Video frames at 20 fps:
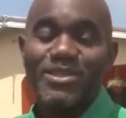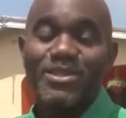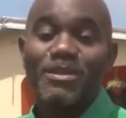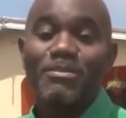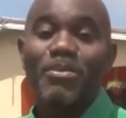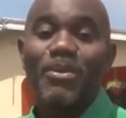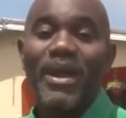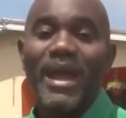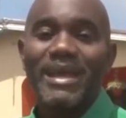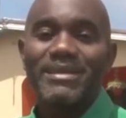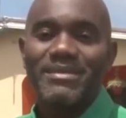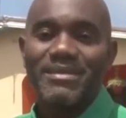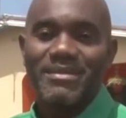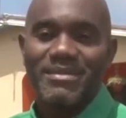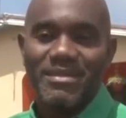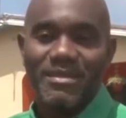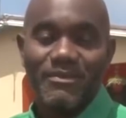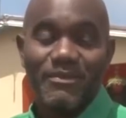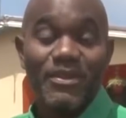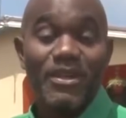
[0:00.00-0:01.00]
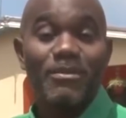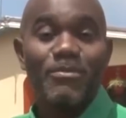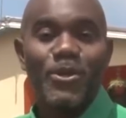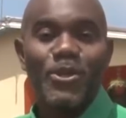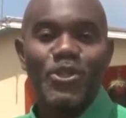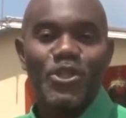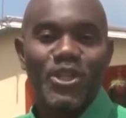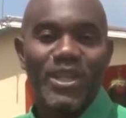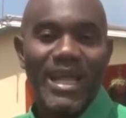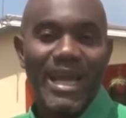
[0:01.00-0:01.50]
to the presence of
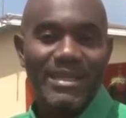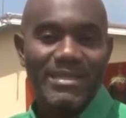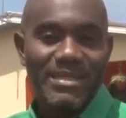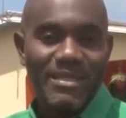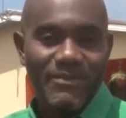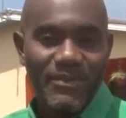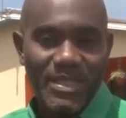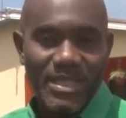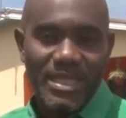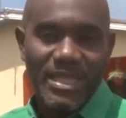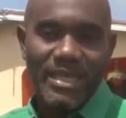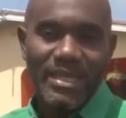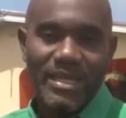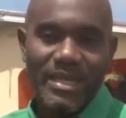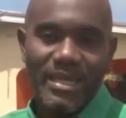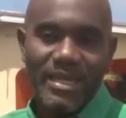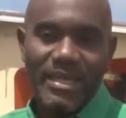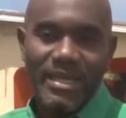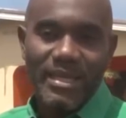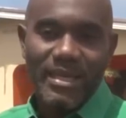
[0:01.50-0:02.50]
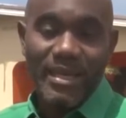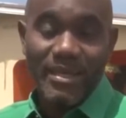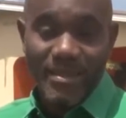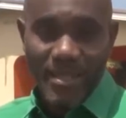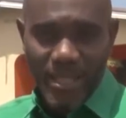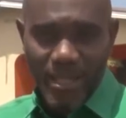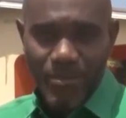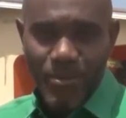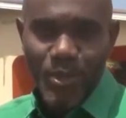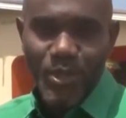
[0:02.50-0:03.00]
commercial activity in
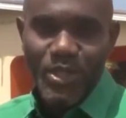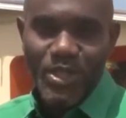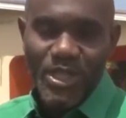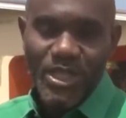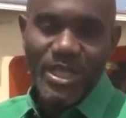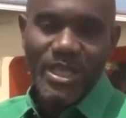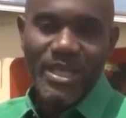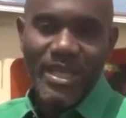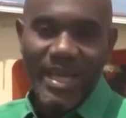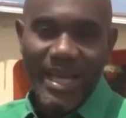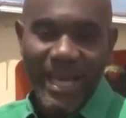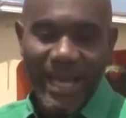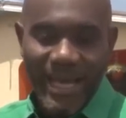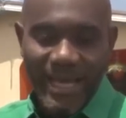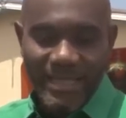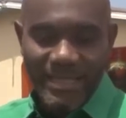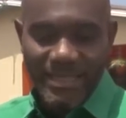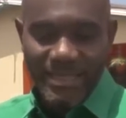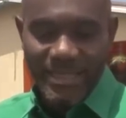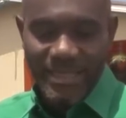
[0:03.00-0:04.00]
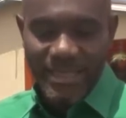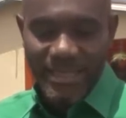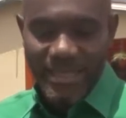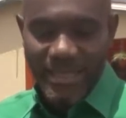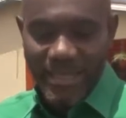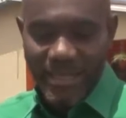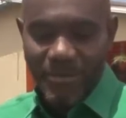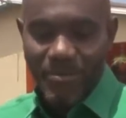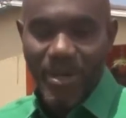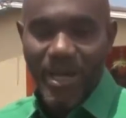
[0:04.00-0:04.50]
the community and
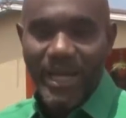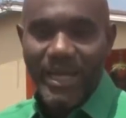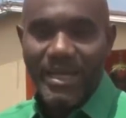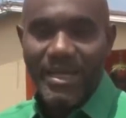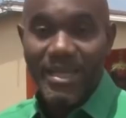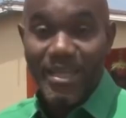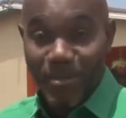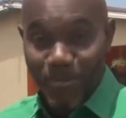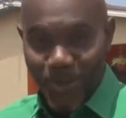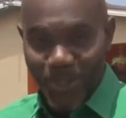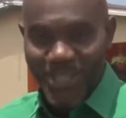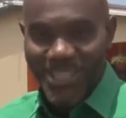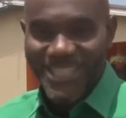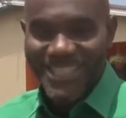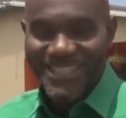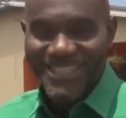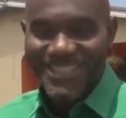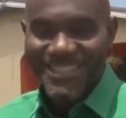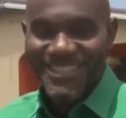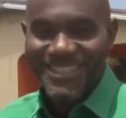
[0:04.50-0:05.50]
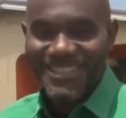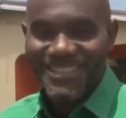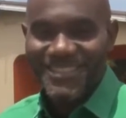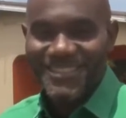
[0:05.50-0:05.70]
nearby communities.